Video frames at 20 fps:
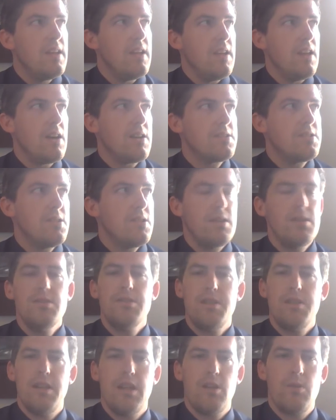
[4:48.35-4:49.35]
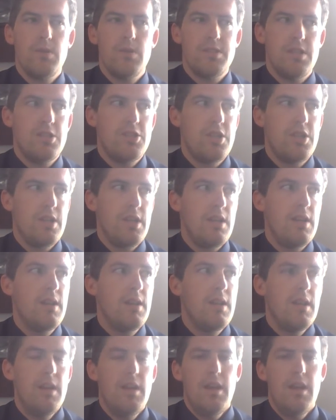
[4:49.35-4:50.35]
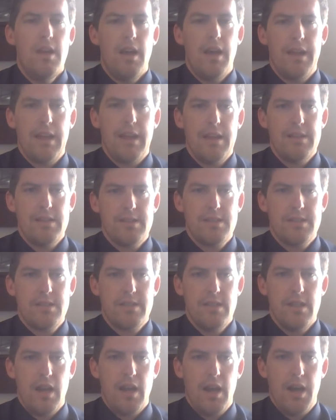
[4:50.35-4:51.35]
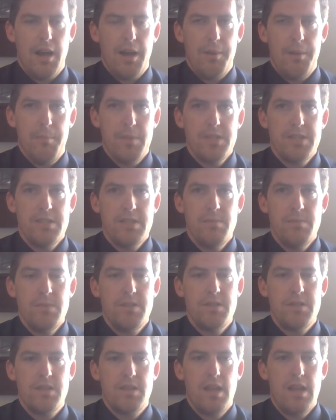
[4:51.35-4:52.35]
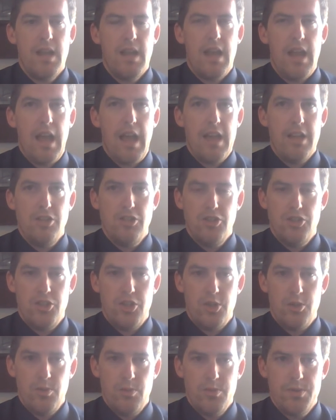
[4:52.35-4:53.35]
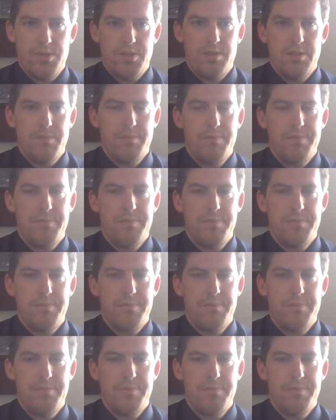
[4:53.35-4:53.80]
He also used the Inquisition against uh, Muslims and Jews